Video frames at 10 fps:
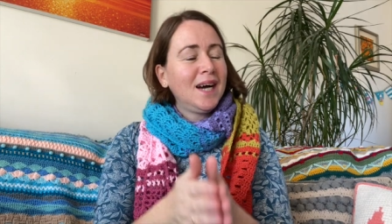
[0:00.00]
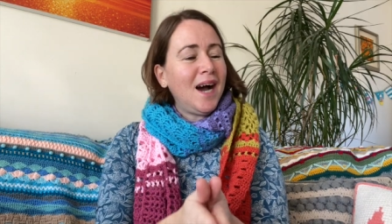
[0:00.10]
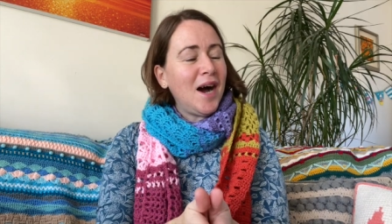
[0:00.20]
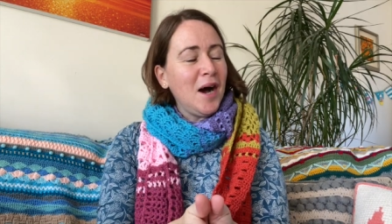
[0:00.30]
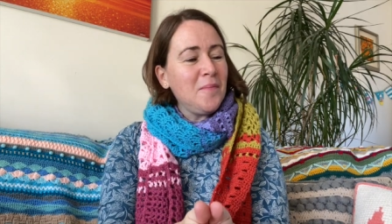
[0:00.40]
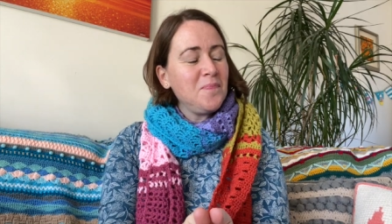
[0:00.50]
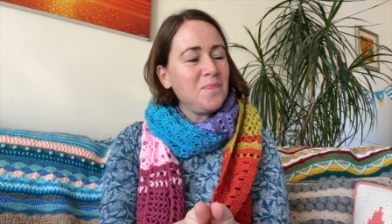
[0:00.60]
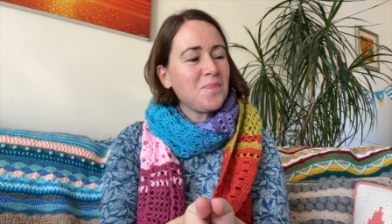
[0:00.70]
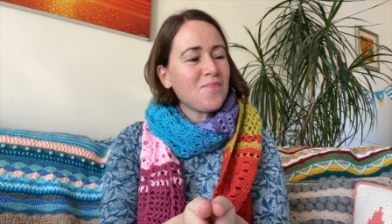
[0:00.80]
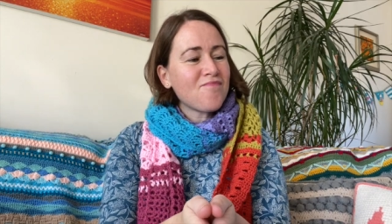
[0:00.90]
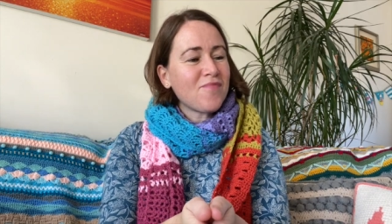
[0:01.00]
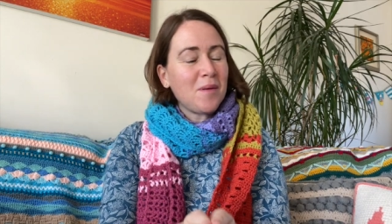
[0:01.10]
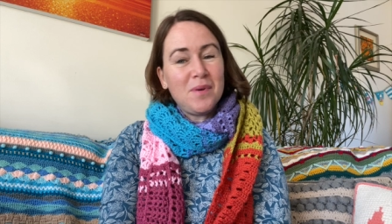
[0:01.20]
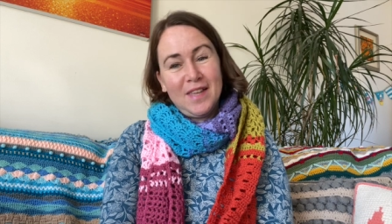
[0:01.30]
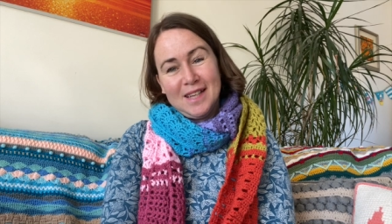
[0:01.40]

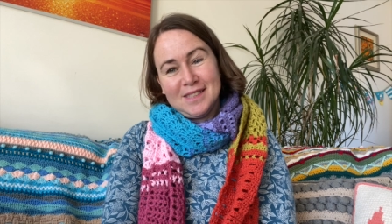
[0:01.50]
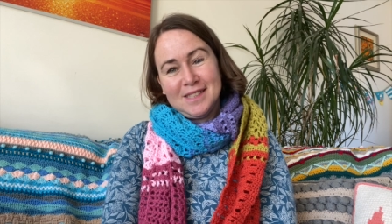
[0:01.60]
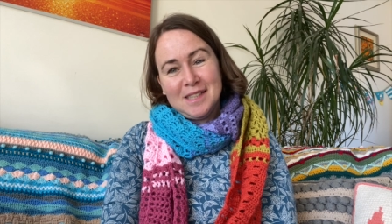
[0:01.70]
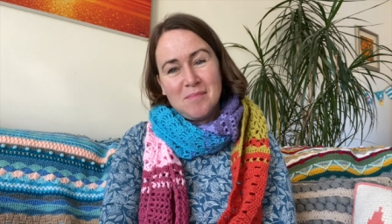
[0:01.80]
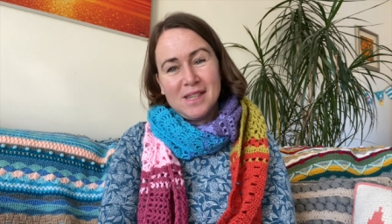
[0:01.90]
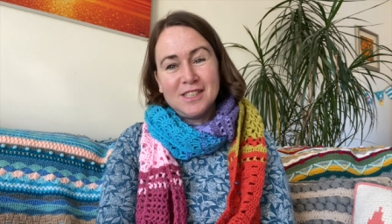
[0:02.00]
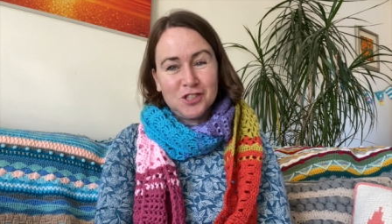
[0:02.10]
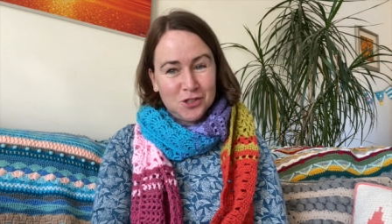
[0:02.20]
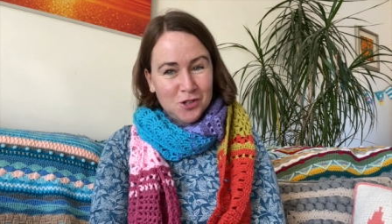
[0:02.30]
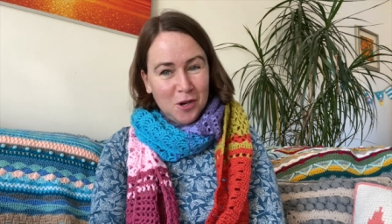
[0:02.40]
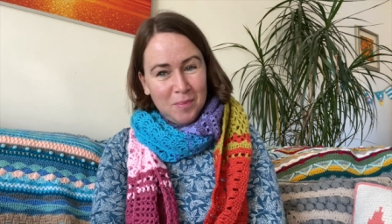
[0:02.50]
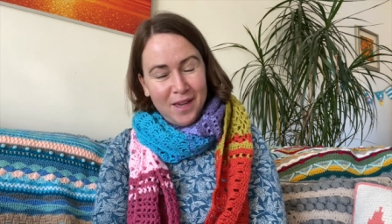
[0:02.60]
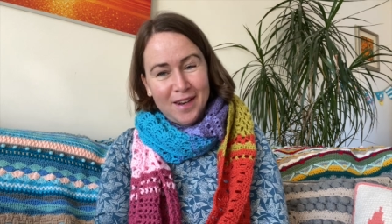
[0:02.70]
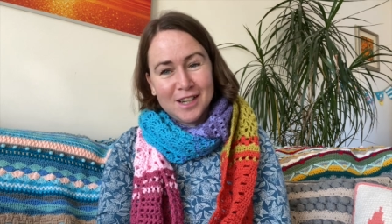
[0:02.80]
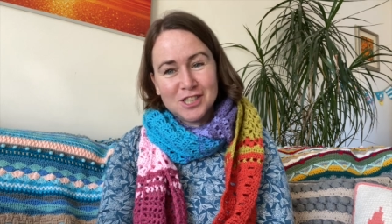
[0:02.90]
But yes, they sent me a digital copy
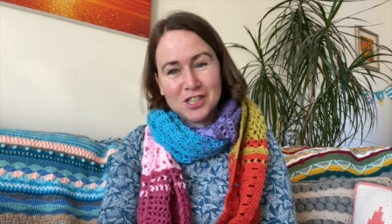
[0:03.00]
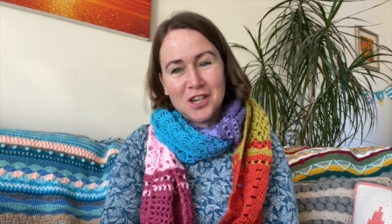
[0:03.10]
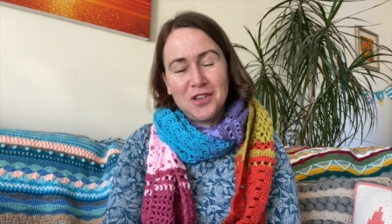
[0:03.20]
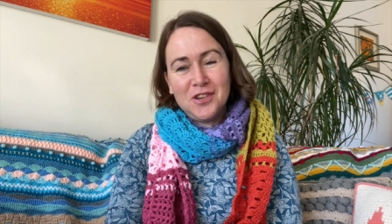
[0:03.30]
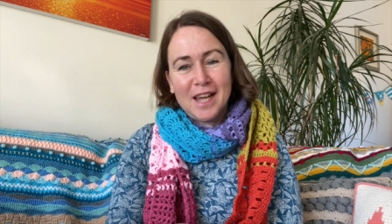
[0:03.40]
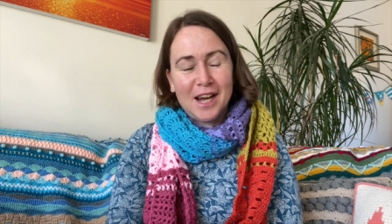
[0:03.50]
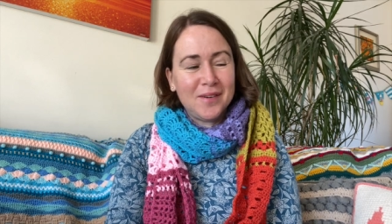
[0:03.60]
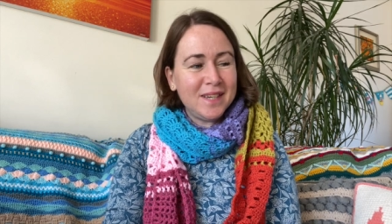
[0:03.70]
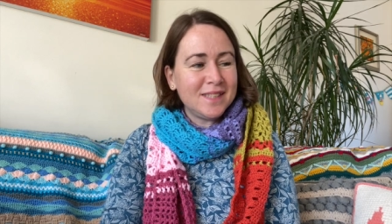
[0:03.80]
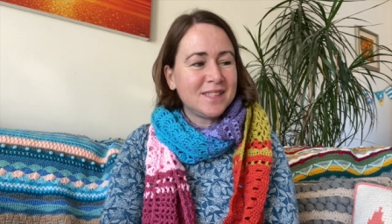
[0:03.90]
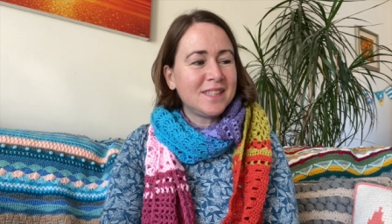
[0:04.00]
and I can show you now. It's